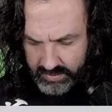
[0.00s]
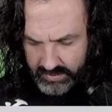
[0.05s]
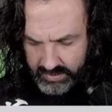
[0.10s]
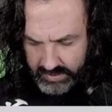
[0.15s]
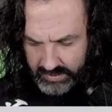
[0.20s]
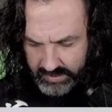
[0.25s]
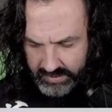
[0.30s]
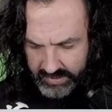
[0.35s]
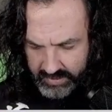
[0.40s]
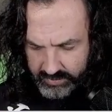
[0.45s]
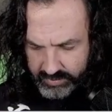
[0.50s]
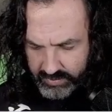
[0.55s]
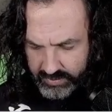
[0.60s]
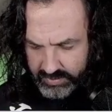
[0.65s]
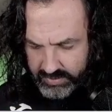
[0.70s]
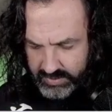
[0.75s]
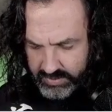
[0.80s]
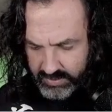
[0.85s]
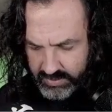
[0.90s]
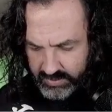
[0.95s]

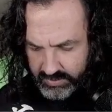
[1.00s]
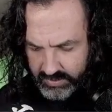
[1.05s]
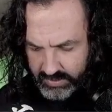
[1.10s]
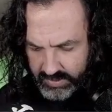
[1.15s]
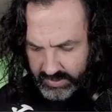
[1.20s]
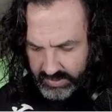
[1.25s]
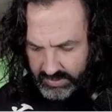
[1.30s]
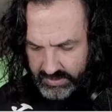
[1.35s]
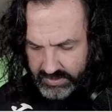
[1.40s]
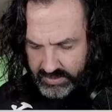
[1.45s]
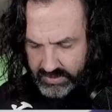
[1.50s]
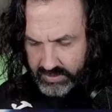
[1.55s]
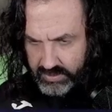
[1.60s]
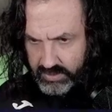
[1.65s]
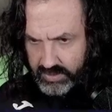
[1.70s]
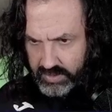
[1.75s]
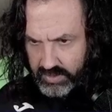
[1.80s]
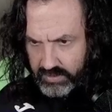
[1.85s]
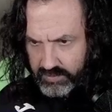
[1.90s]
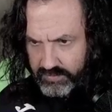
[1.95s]
labels. Okay, so
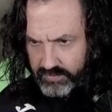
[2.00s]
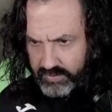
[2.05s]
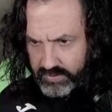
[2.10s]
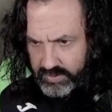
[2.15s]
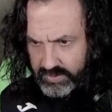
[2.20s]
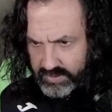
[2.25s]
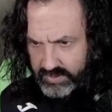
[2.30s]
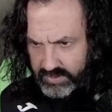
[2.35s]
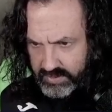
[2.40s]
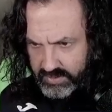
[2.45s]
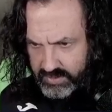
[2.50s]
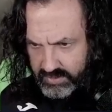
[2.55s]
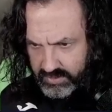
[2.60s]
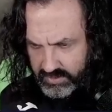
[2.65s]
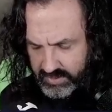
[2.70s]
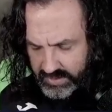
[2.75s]
here for instance you